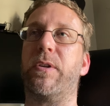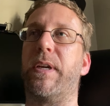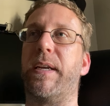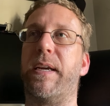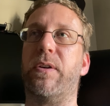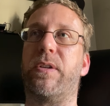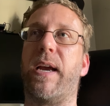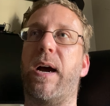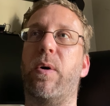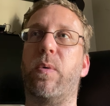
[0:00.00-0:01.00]
And here's
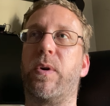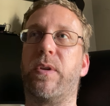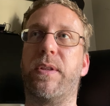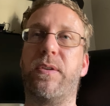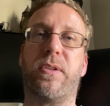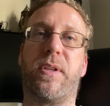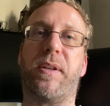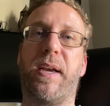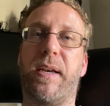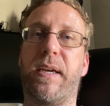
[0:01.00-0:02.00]
how it works. And this is the
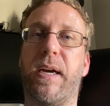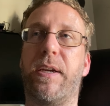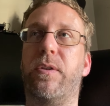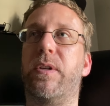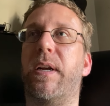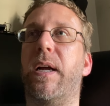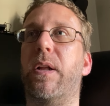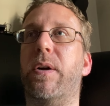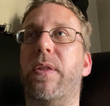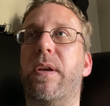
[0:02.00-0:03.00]
technique I use. And I
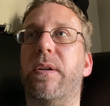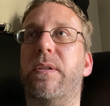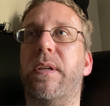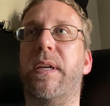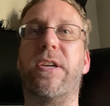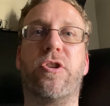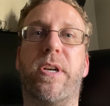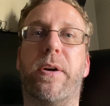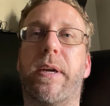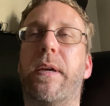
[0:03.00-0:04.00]
learned this in
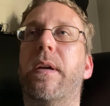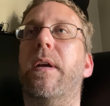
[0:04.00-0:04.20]
engineering.